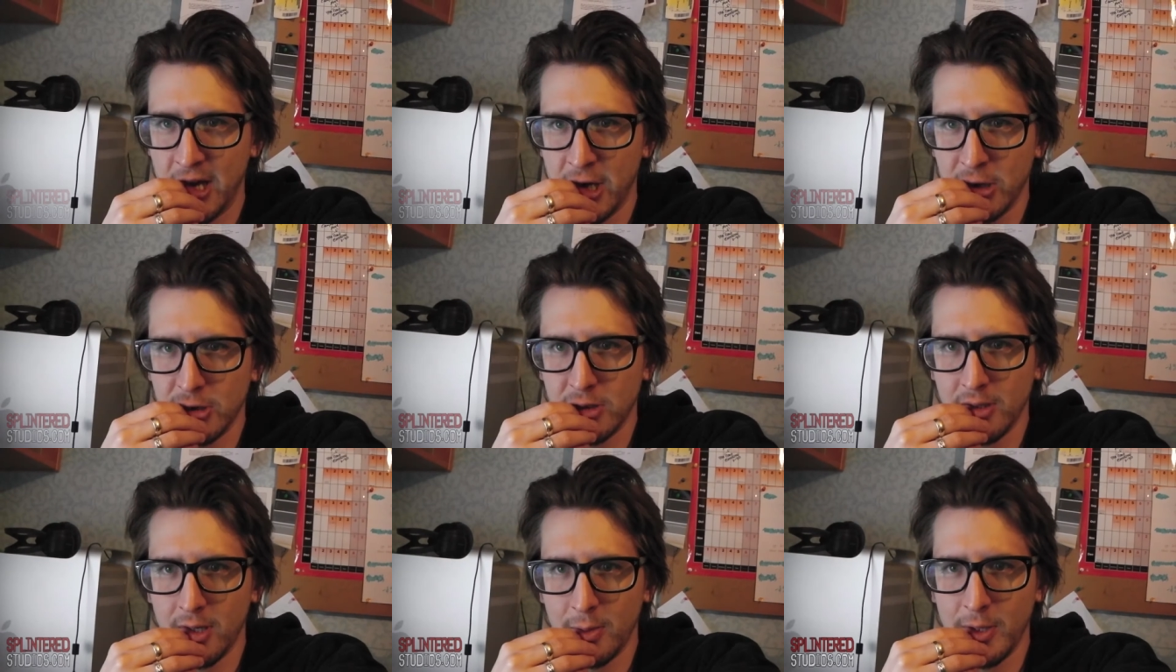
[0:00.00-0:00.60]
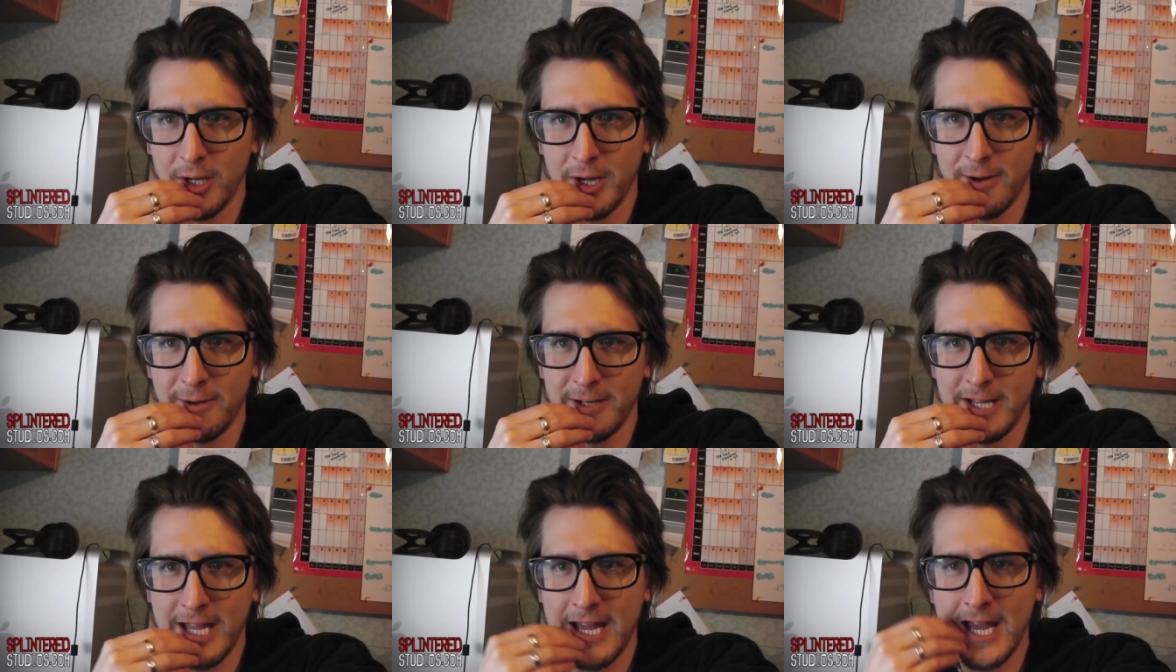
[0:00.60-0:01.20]
So here we
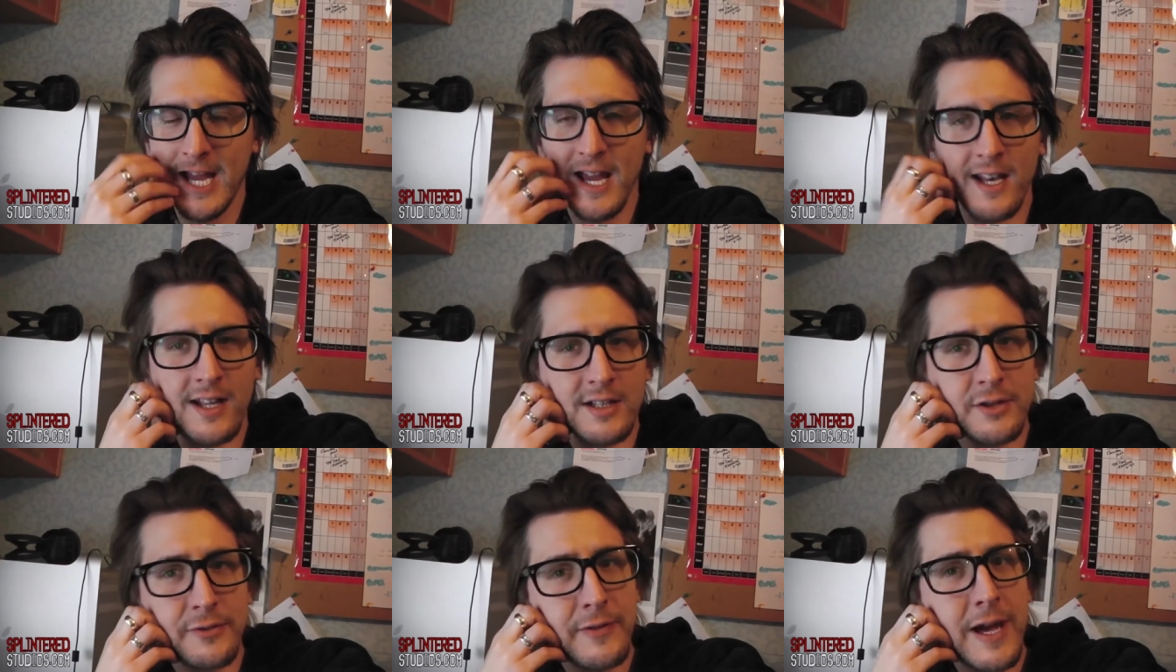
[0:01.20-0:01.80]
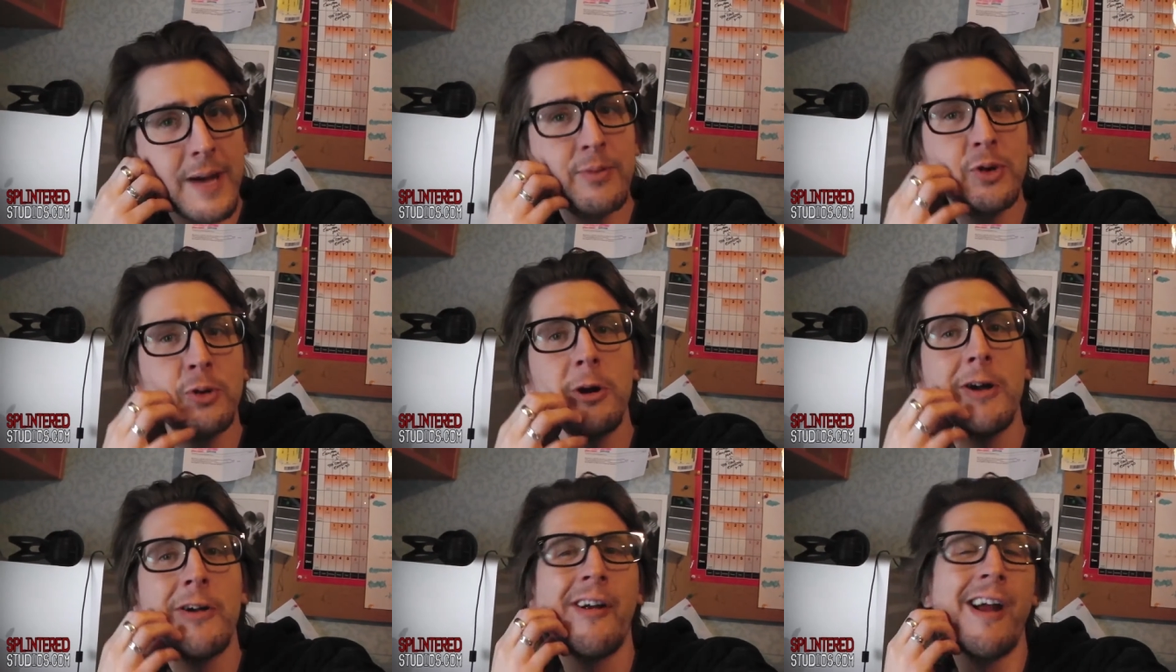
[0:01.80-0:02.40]
are again, it's
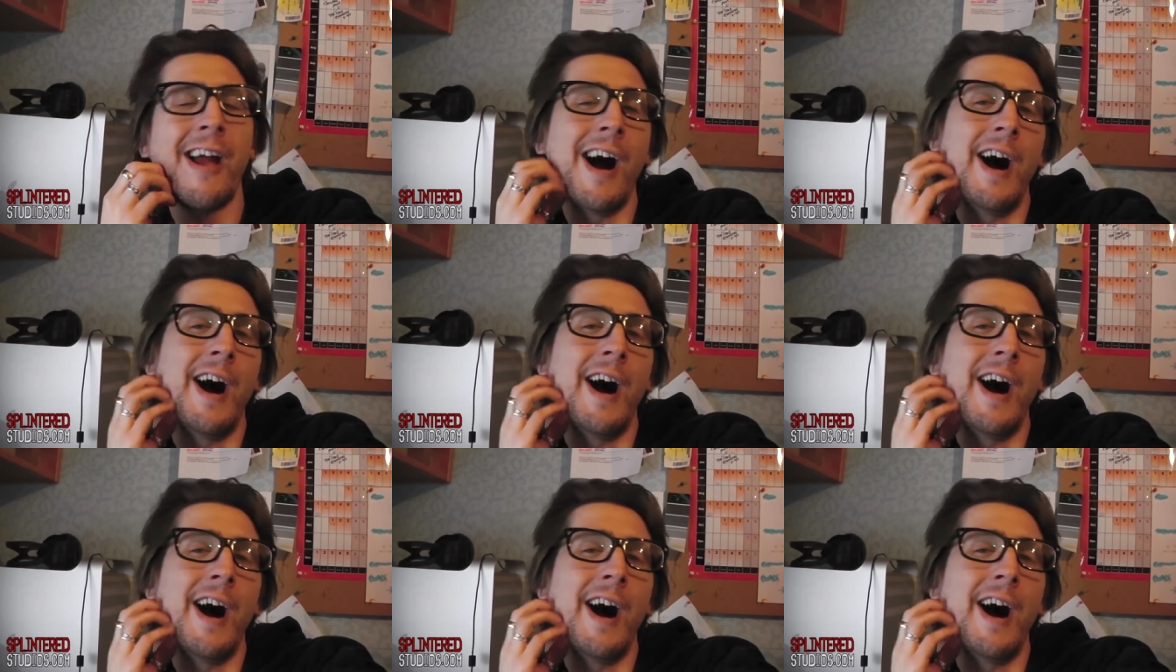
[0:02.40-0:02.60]
February.